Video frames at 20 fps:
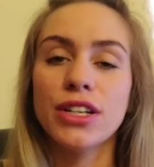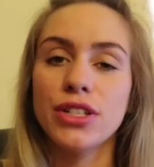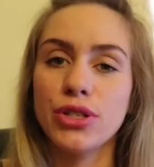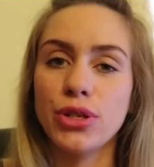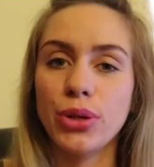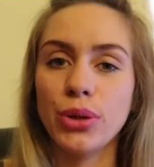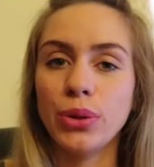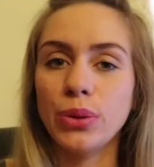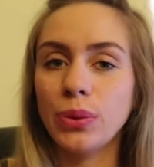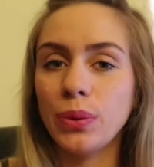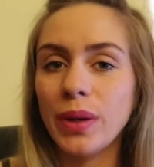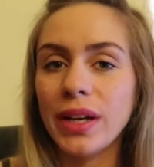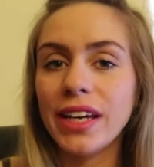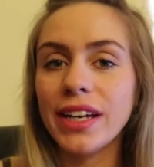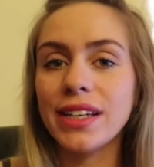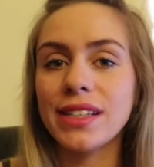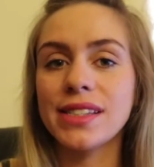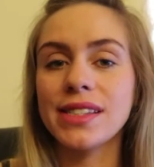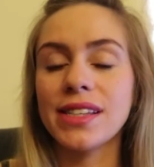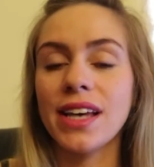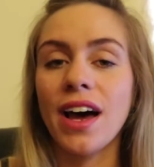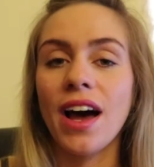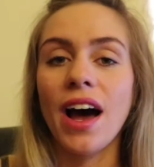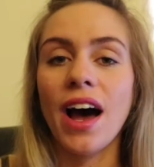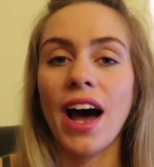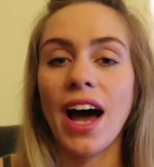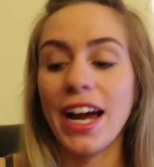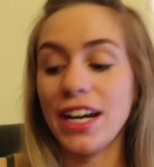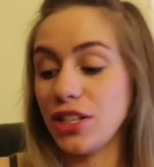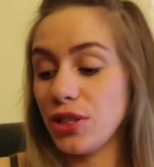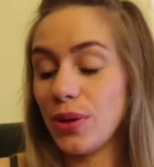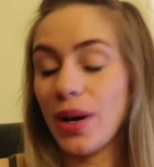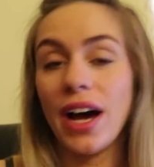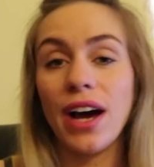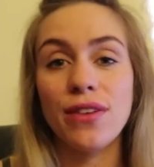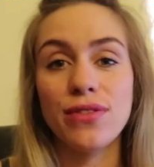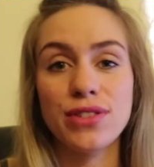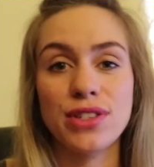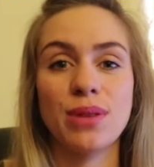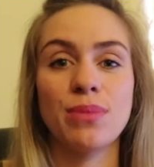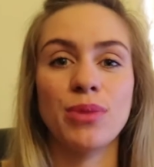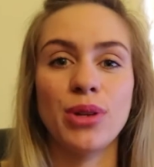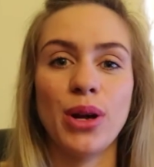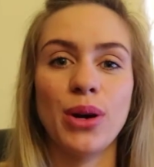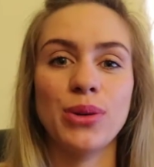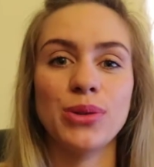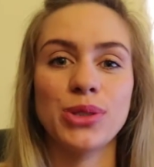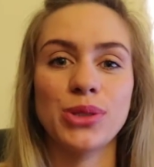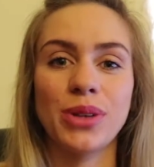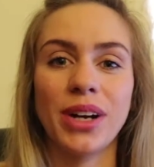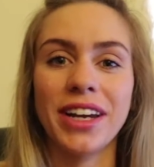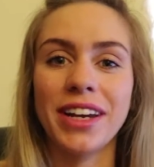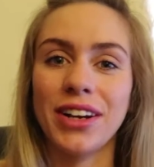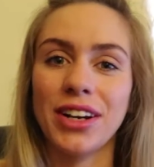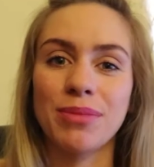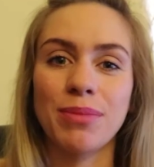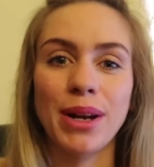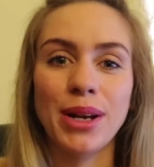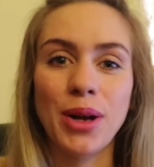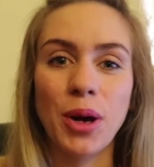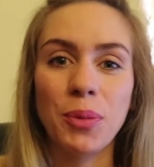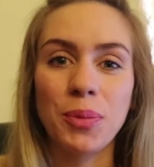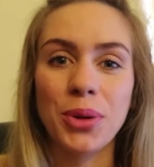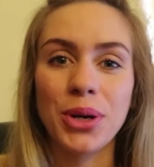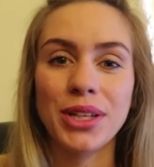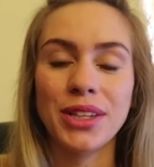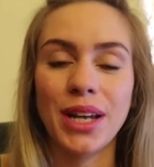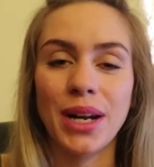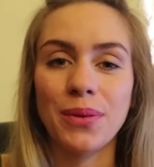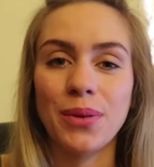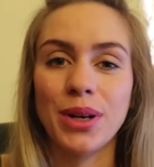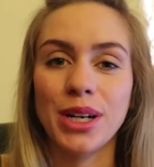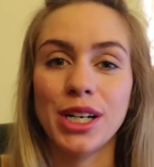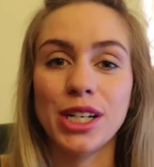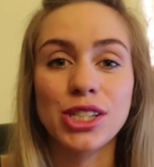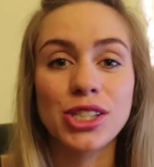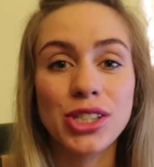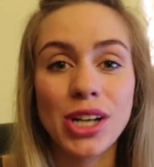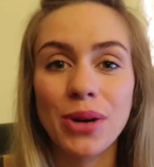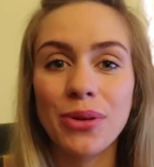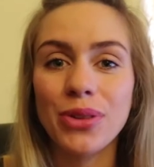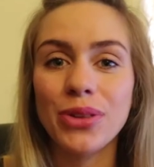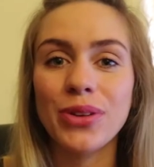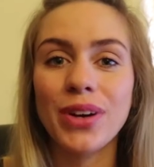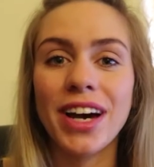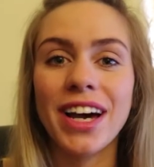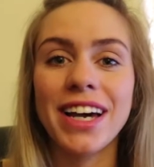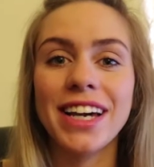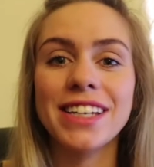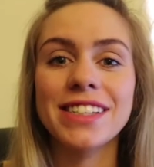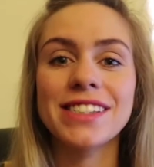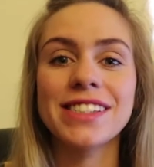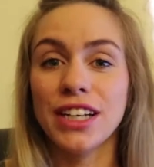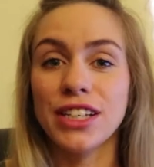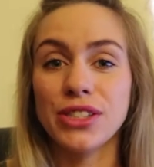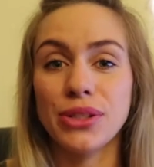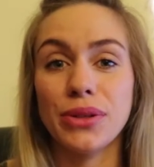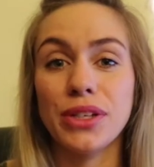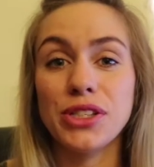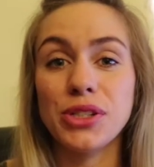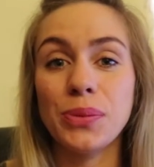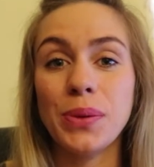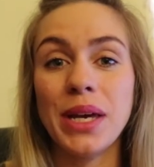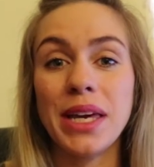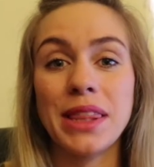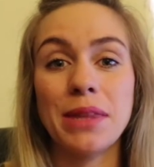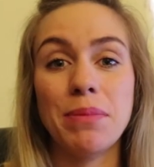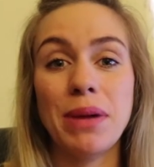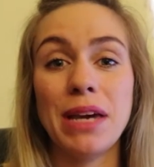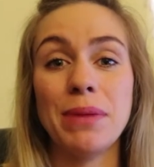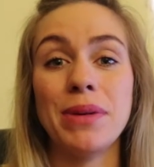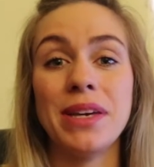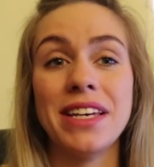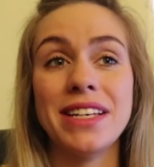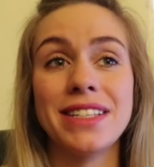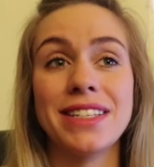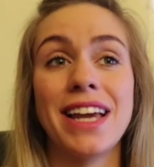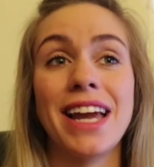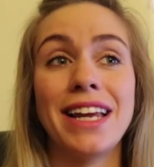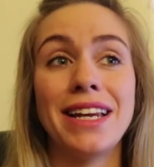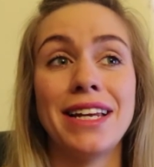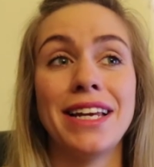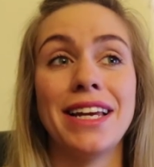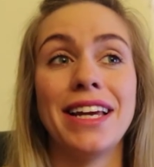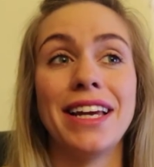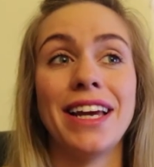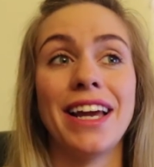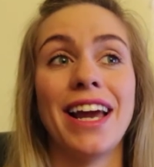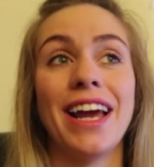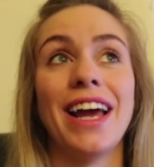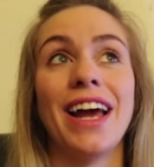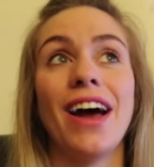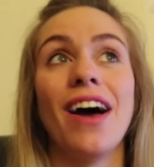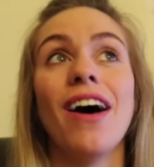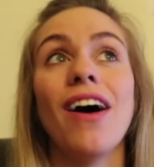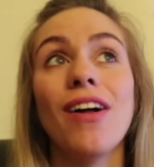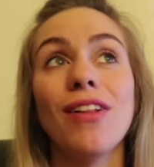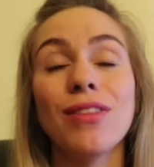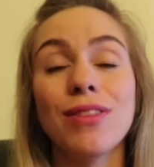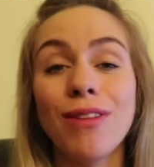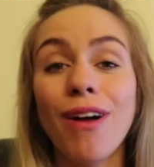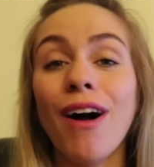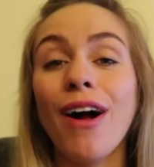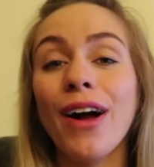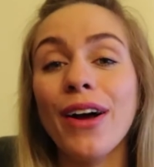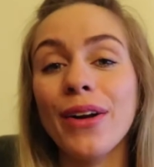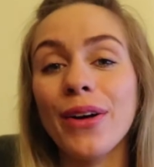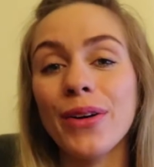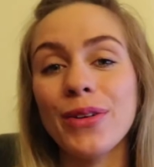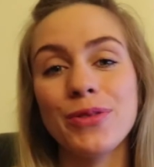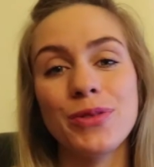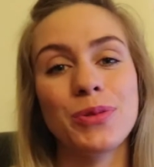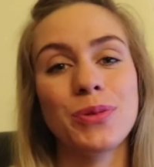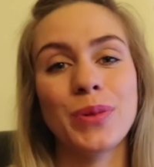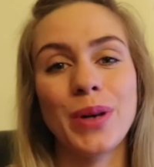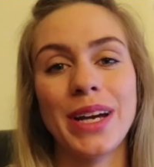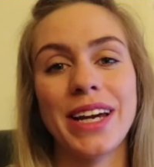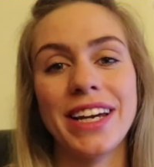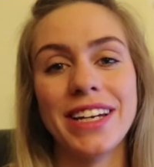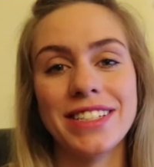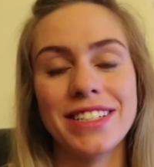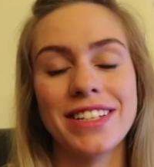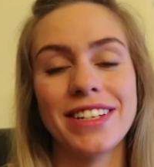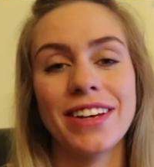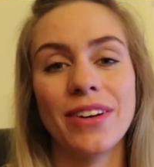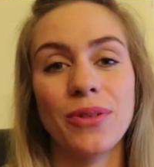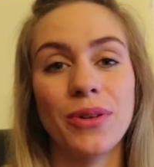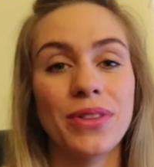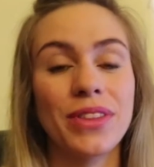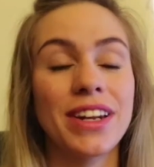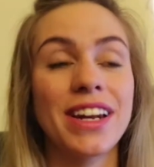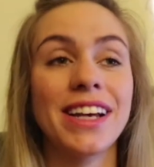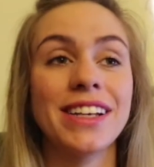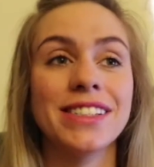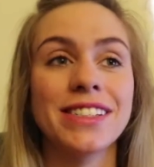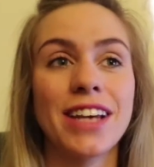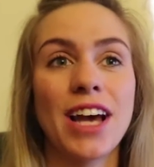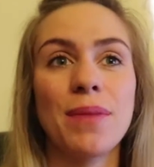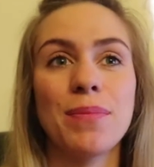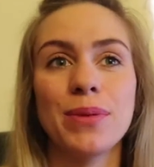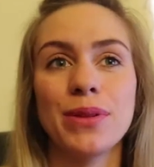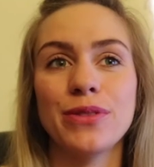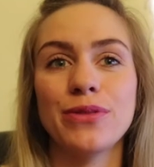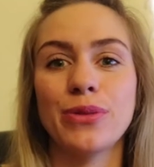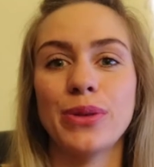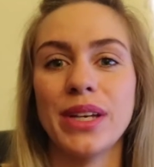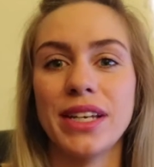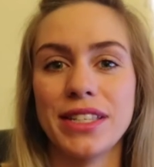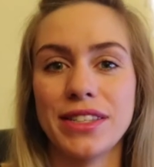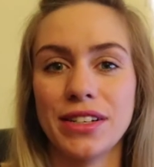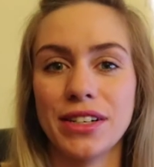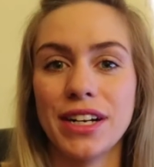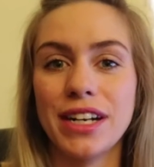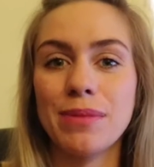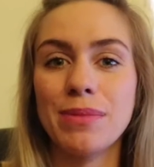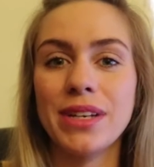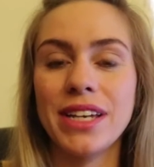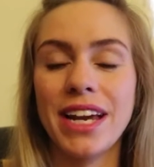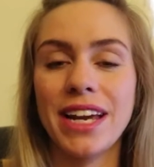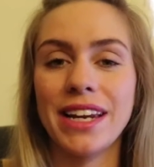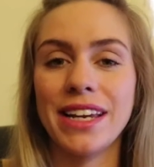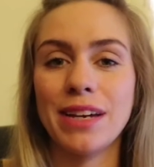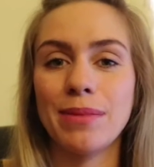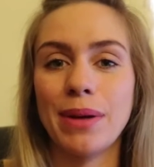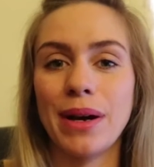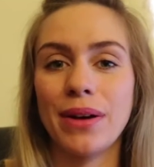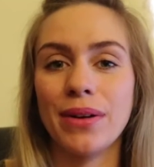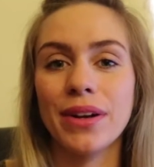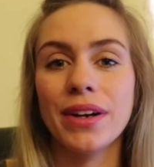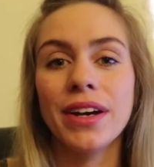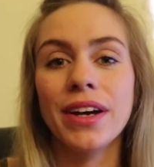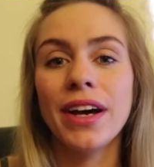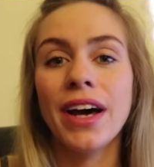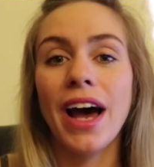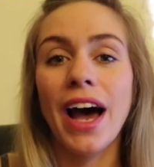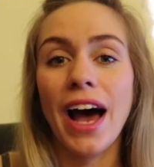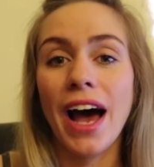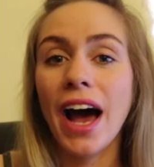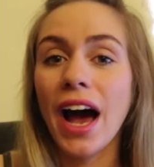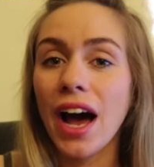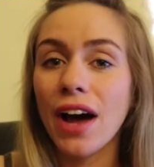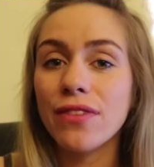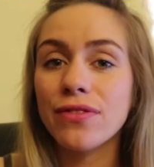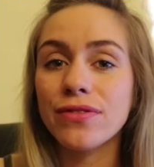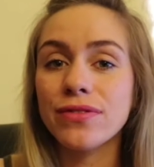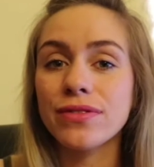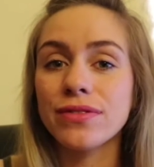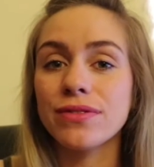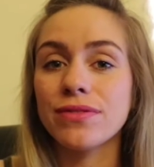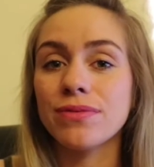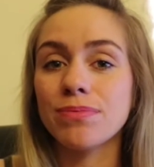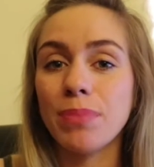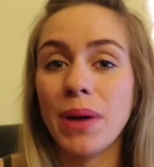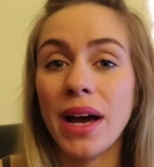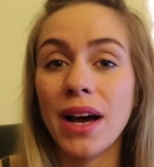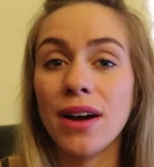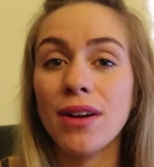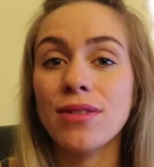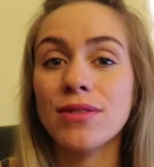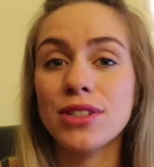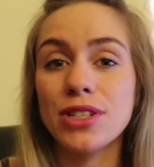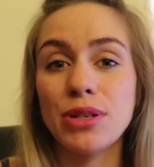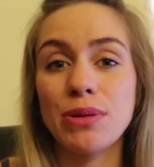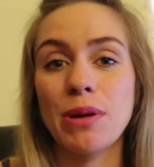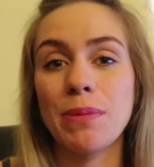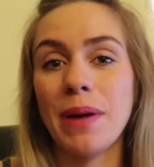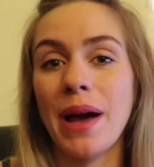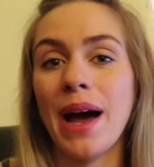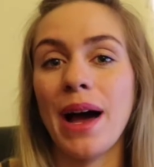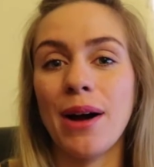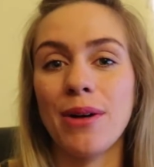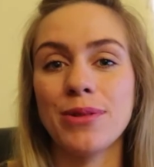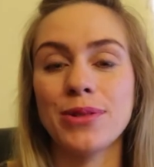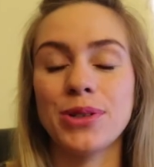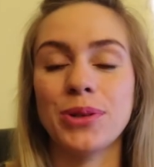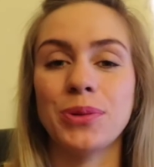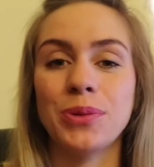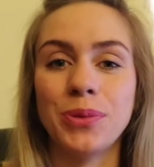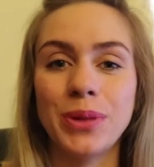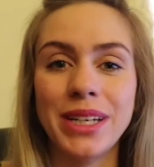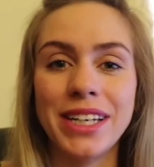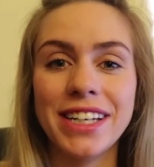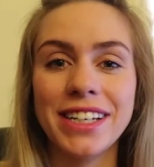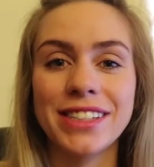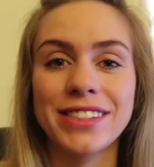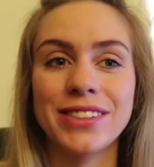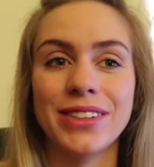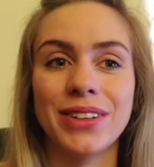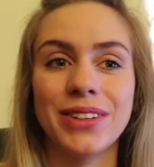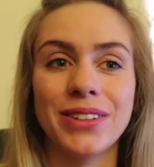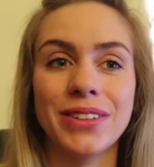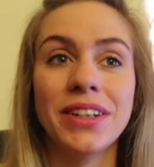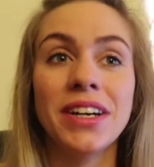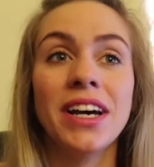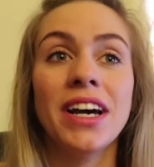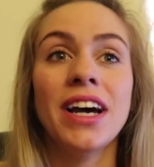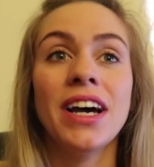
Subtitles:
2 weeks. I do have some notes right here in my notebook that I wanted to share with you guys. So this week the baby is gaining a lot of weight, or the next couple of weeks they're going to be gaining about a half pound to a pound a week, so